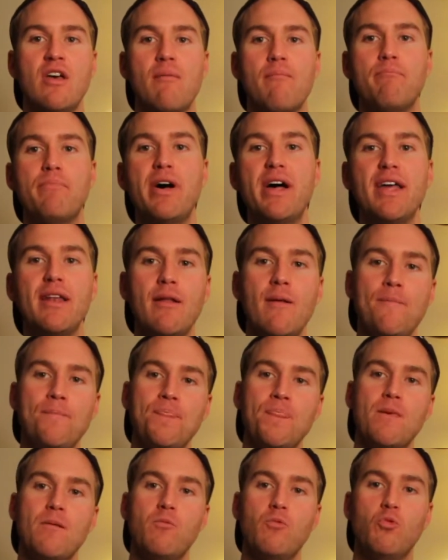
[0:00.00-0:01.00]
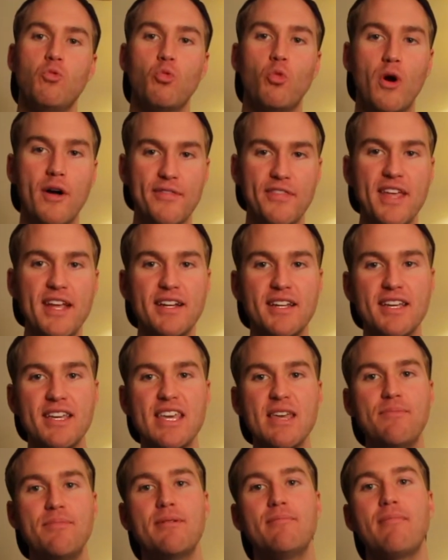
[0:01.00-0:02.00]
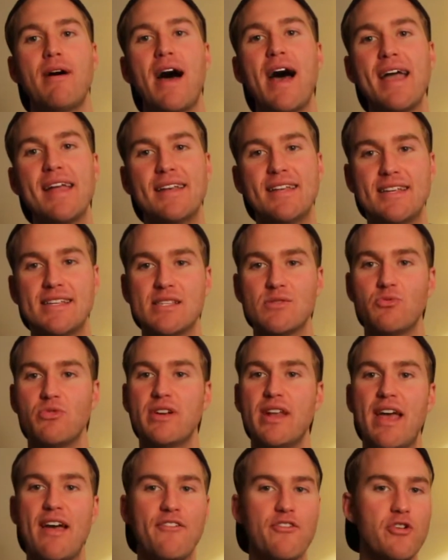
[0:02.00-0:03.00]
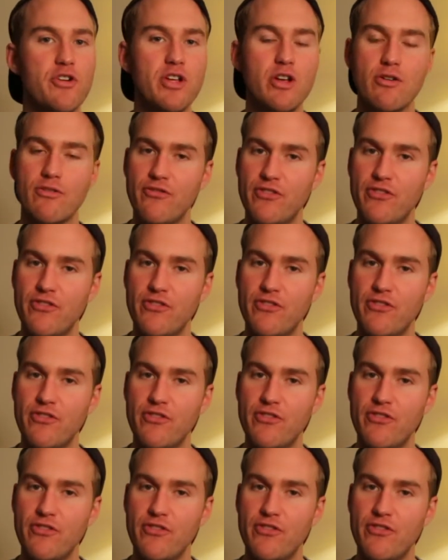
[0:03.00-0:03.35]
But one thing to keep in mind is whenever you're